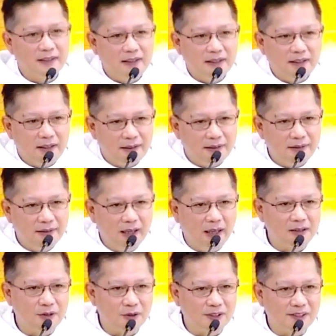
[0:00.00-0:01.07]
not
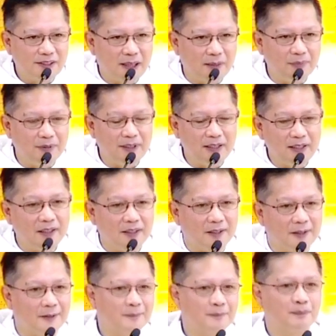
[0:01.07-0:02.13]
to stop there.
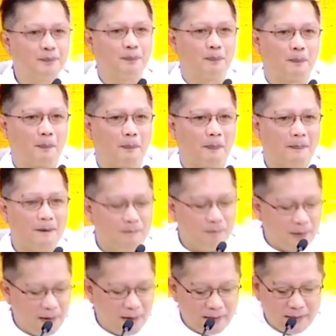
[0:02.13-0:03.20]

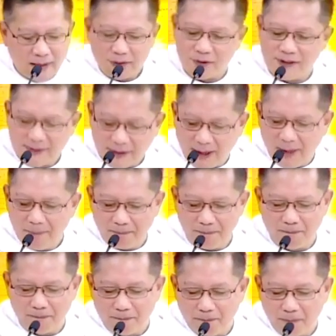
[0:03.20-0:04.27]
Not to
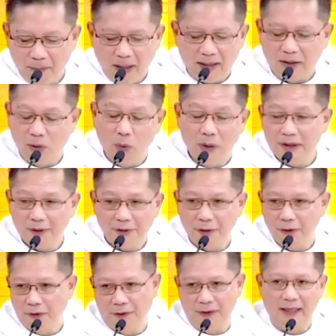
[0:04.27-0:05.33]
stop at the wonderful
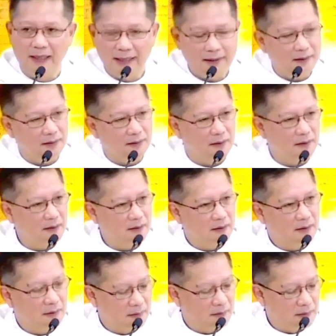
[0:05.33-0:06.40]
feeling,
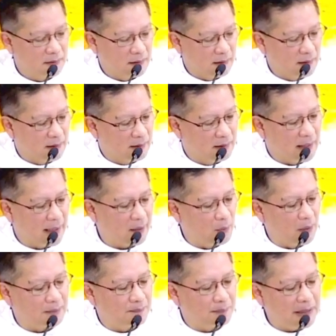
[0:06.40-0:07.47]
like
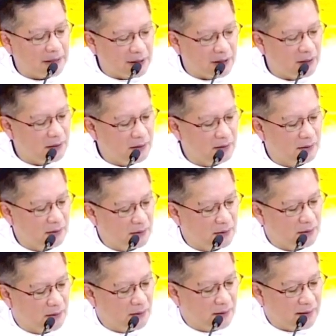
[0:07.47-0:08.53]
what Peter
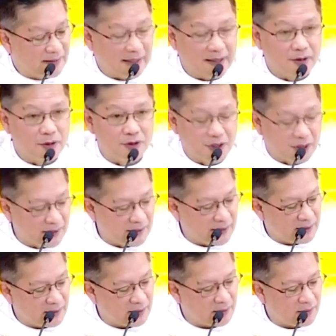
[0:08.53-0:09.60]
said to
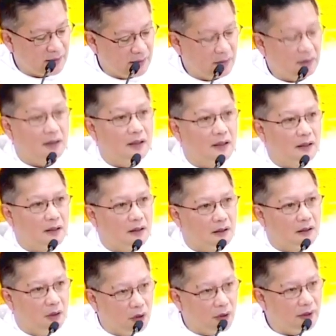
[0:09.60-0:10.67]
Jesus,
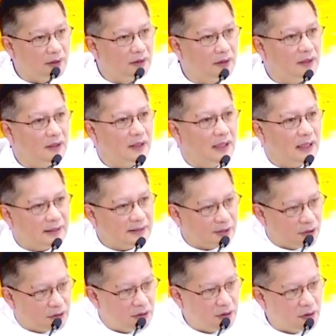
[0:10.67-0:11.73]
"Lord, it's so
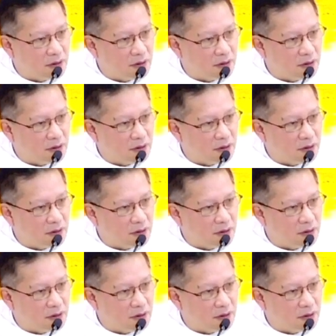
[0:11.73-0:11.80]
good.